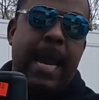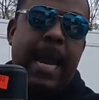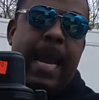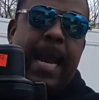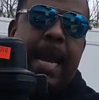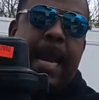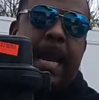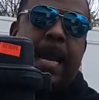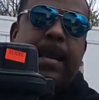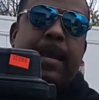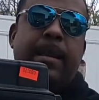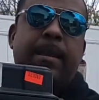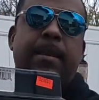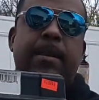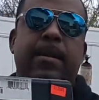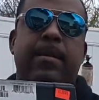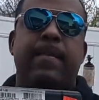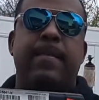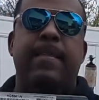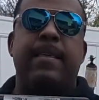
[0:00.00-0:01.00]
and
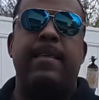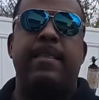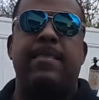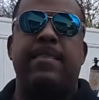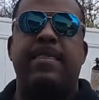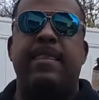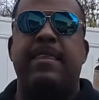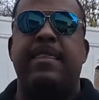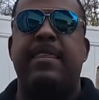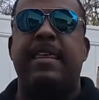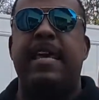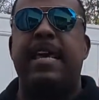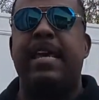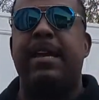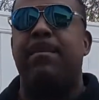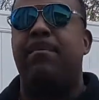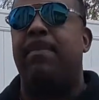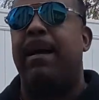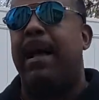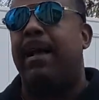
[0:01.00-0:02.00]
the
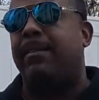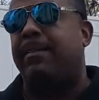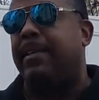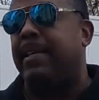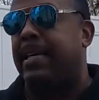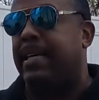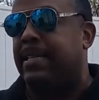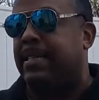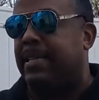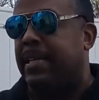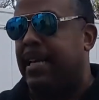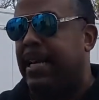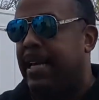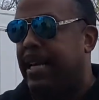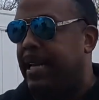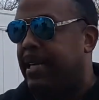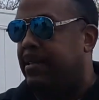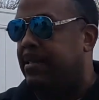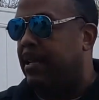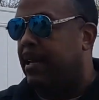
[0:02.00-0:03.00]
thing about this
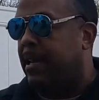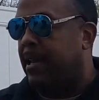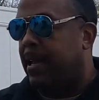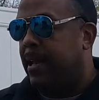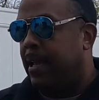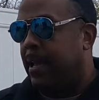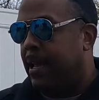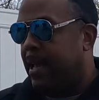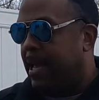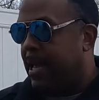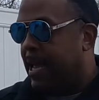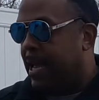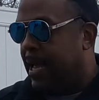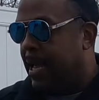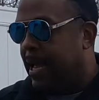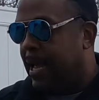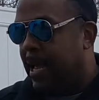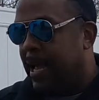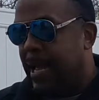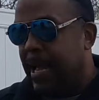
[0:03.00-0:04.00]
is
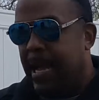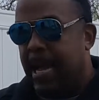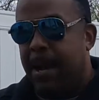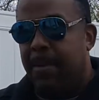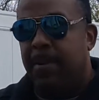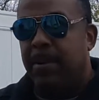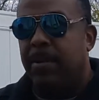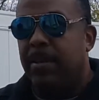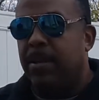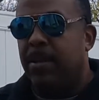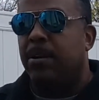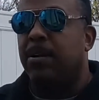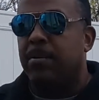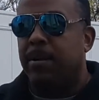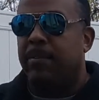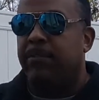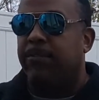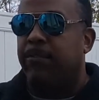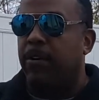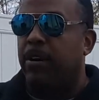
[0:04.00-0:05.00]
I'm a little
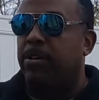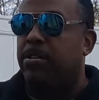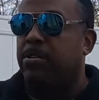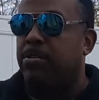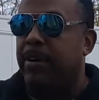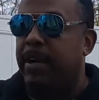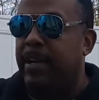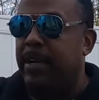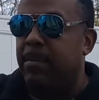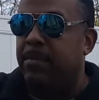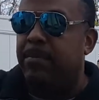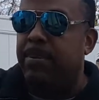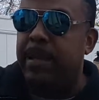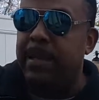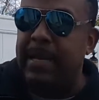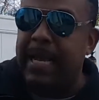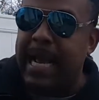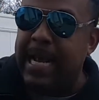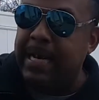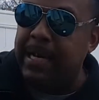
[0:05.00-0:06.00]
bit frustrated,
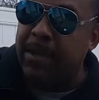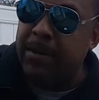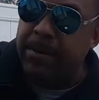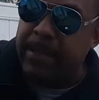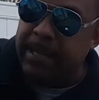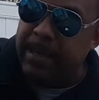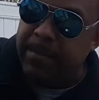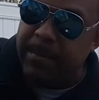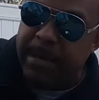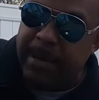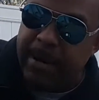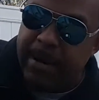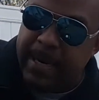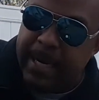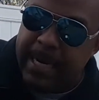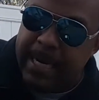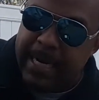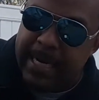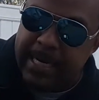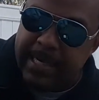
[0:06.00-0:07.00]
but I know that
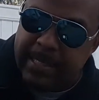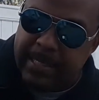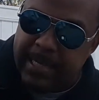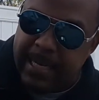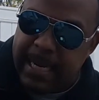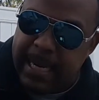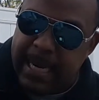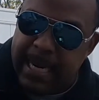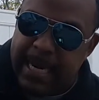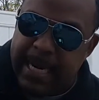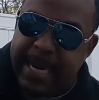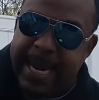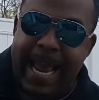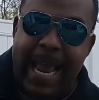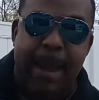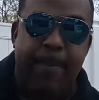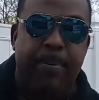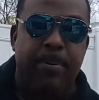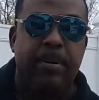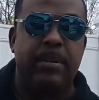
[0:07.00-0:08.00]
America is a
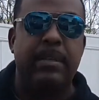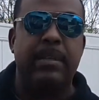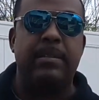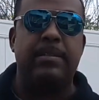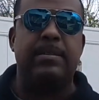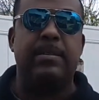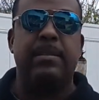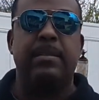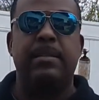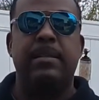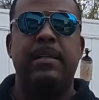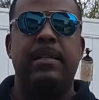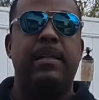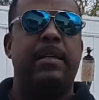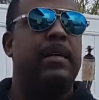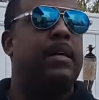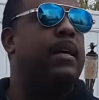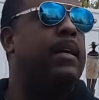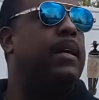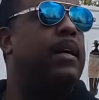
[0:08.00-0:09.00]
capitalist.
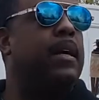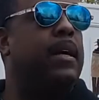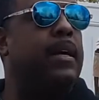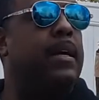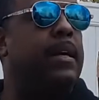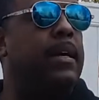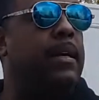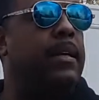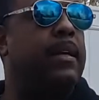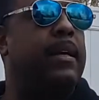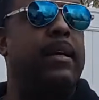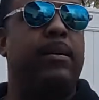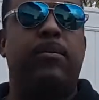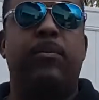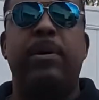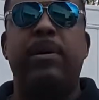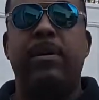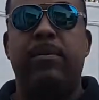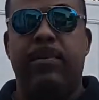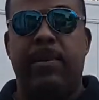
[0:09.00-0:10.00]

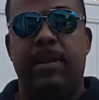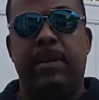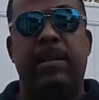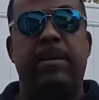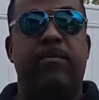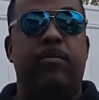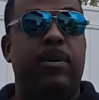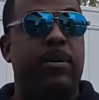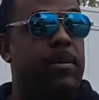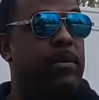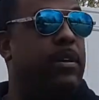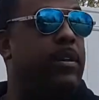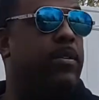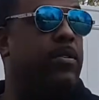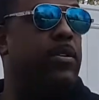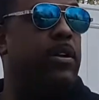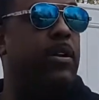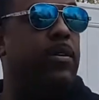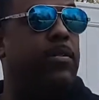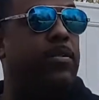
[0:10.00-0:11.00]
We
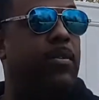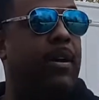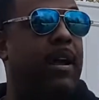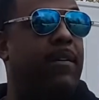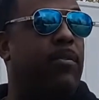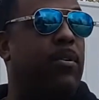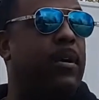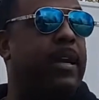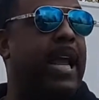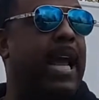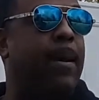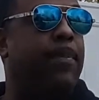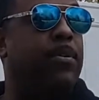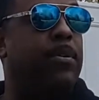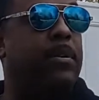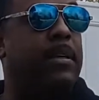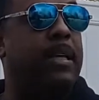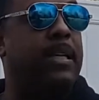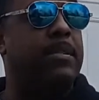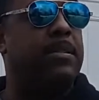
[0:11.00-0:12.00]
you know, thrive on
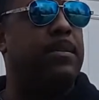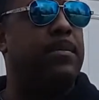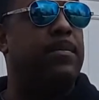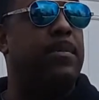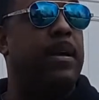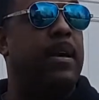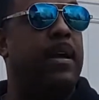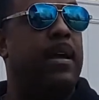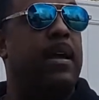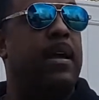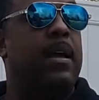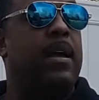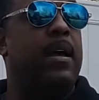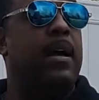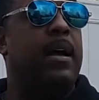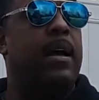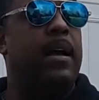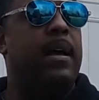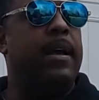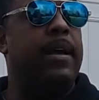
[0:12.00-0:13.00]
capitalism
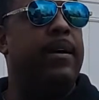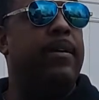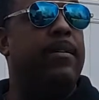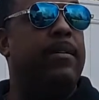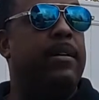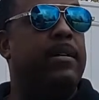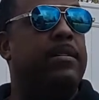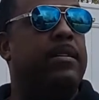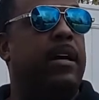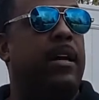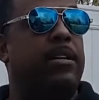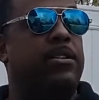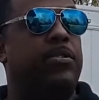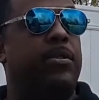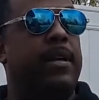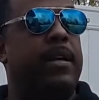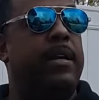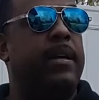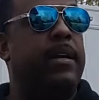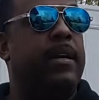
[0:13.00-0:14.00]
here in this
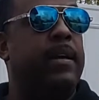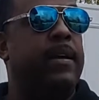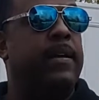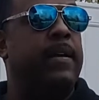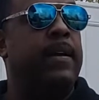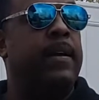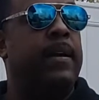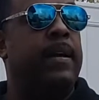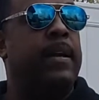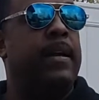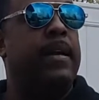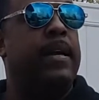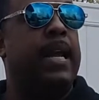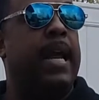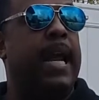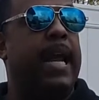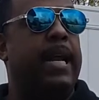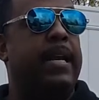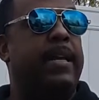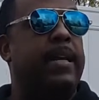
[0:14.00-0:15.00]
country,
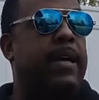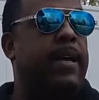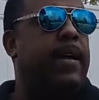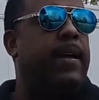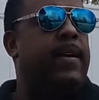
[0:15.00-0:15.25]
and